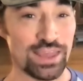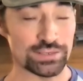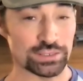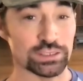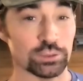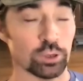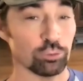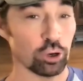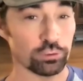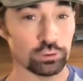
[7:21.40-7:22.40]
As I said, my
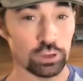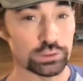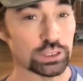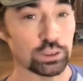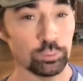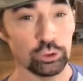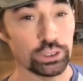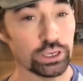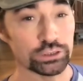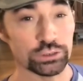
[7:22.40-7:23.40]
brother in law is a
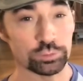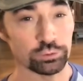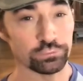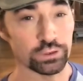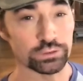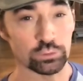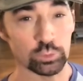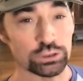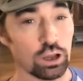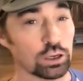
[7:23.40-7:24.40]
communications professor. We
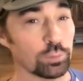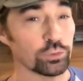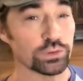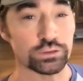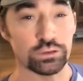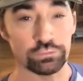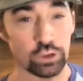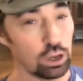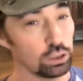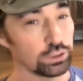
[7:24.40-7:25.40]
talk about this stuff
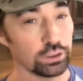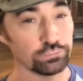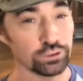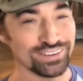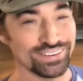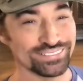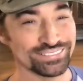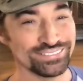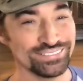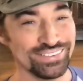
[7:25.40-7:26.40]
all day, every day.
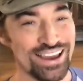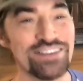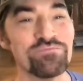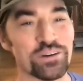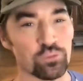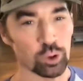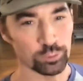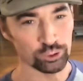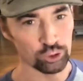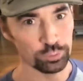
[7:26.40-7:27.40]
My
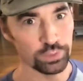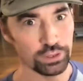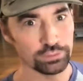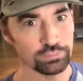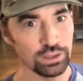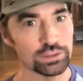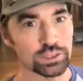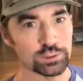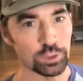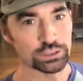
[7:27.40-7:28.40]
former roommate is a
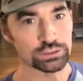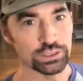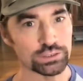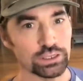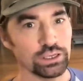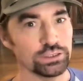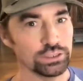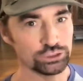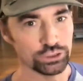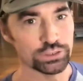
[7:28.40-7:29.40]
specialist in
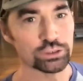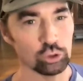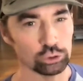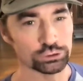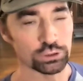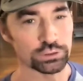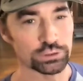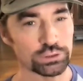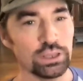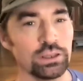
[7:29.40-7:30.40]
indigenous
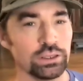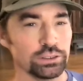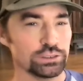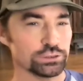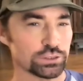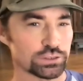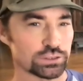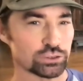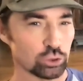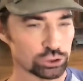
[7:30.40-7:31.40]
cultures he teaches
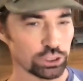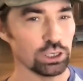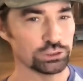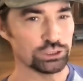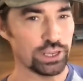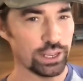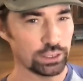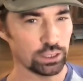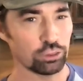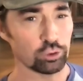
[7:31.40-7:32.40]
sociology
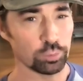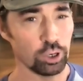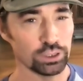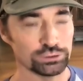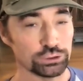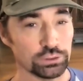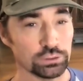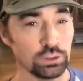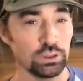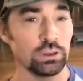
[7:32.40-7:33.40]
and anthropology.
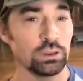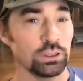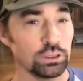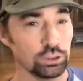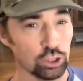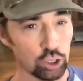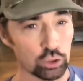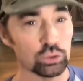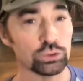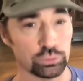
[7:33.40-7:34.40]
He
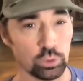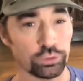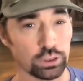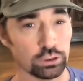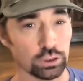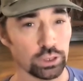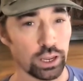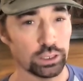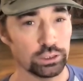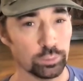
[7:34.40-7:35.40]
knows what the current
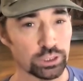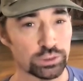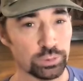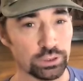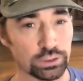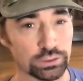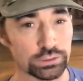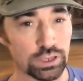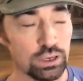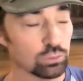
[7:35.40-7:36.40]
academic speak
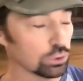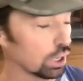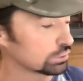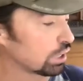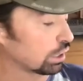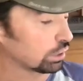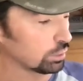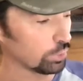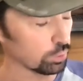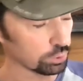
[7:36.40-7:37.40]
is. We're not talking
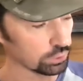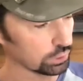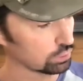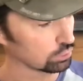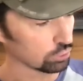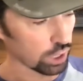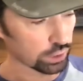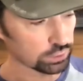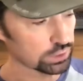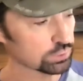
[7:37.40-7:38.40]
about political
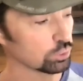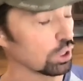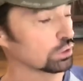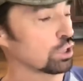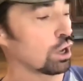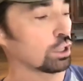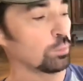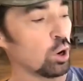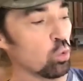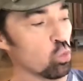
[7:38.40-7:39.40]
correctness. We're not talking
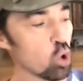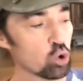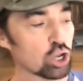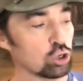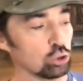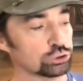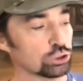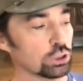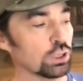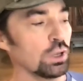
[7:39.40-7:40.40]
about woke
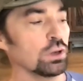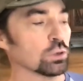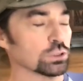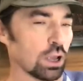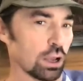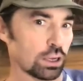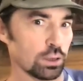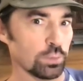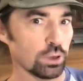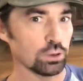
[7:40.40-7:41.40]
culture. We're talking
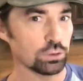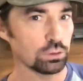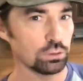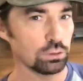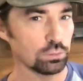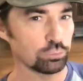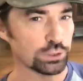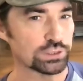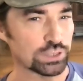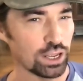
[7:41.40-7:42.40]
about
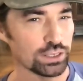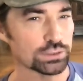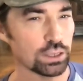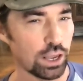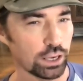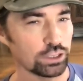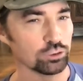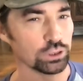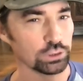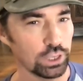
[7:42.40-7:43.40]
precise,
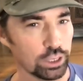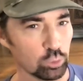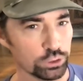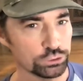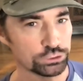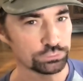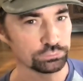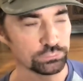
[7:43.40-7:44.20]
accurate language.